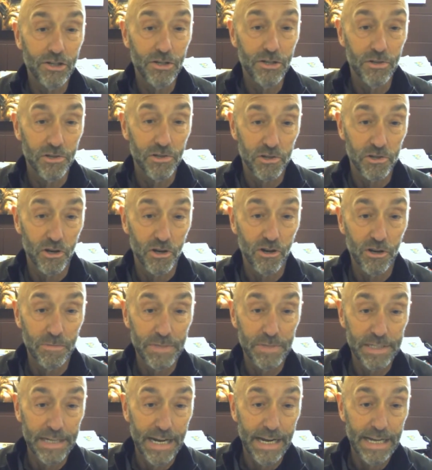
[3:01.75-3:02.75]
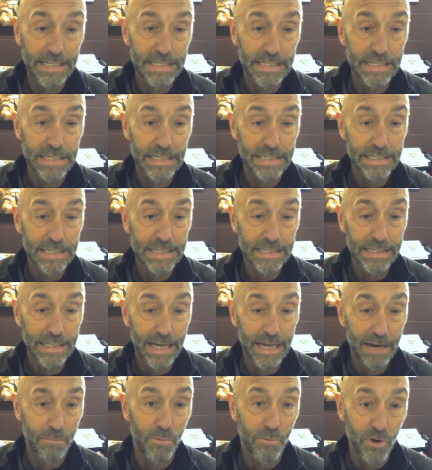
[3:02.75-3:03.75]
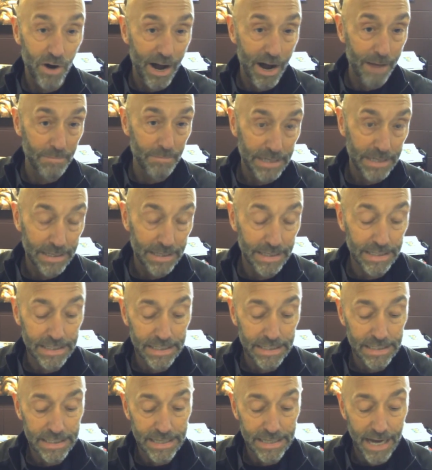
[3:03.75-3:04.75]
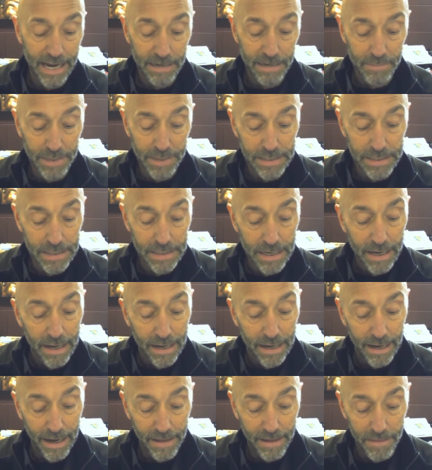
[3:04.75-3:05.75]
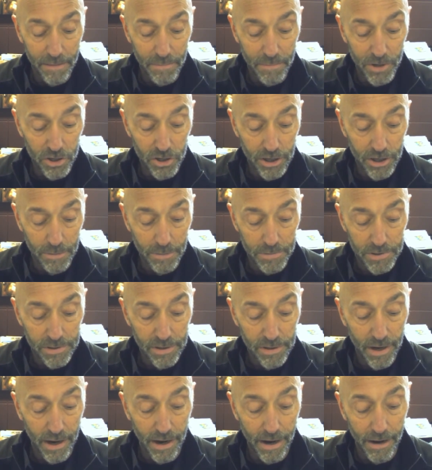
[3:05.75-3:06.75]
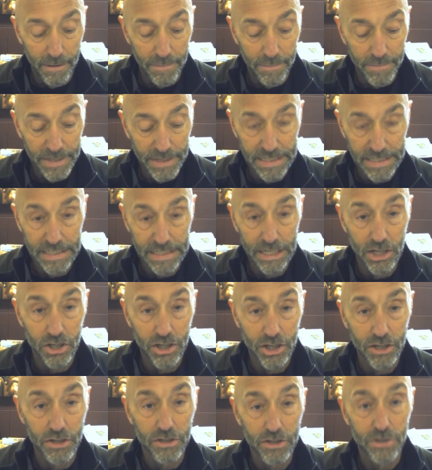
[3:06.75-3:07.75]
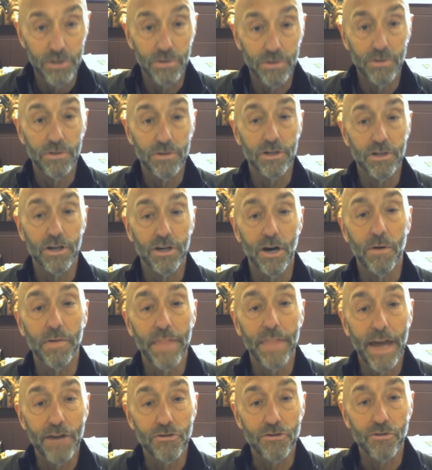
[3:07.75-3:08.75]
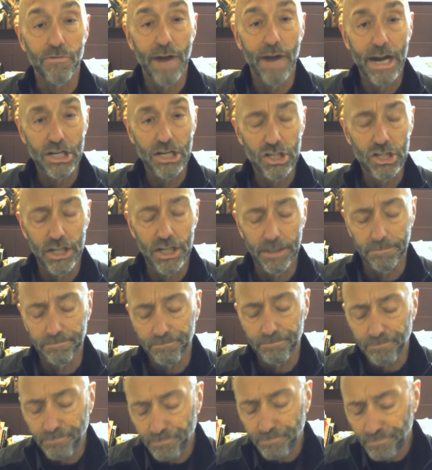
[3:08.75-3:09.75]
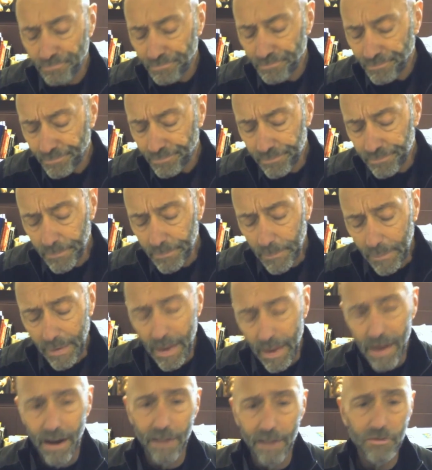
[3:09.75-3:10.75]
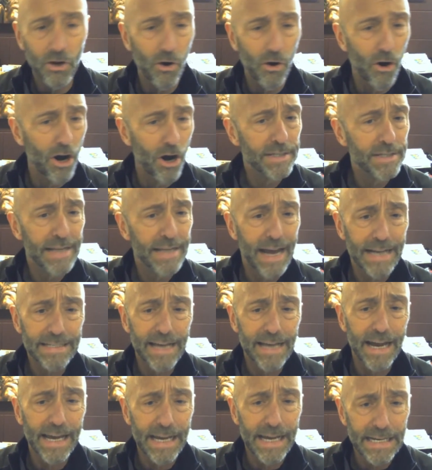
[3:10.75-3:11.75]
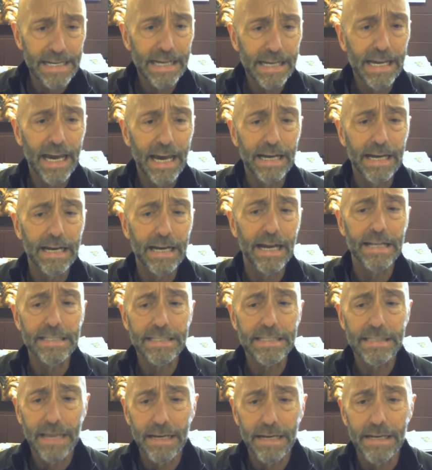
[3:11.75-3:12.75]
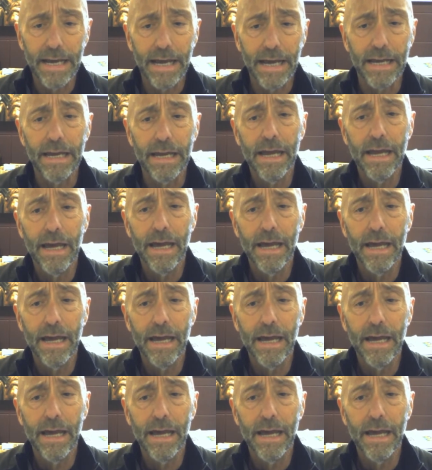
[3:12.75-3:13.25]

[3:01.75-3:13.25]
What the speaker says: to the circumstances that prompt this assignment and the bishop's decision to go in that direction. Of course, as I indicated on Sunday,